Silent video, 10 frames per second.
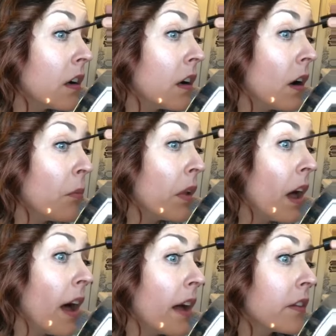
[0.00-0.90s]

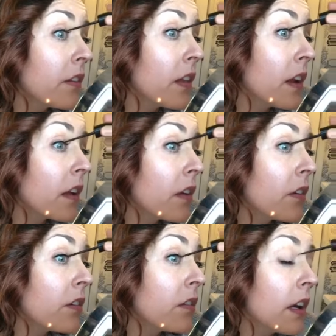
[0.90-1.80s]
apply so that it
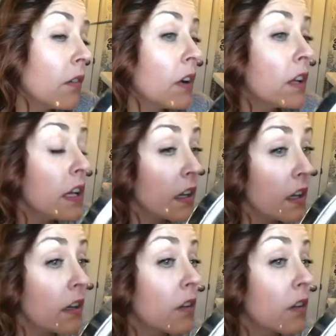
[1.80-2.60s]
goes right where you need it.